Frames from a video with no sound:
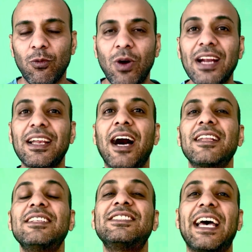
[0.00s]
what
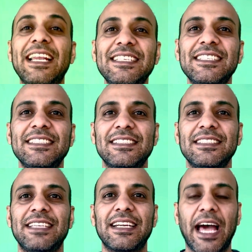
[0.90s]
are the challenges
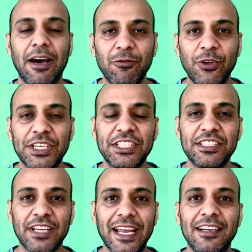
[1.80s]
that I'm
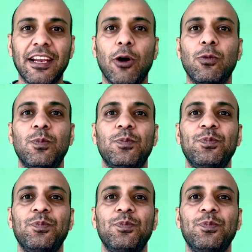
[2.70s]
facing right now?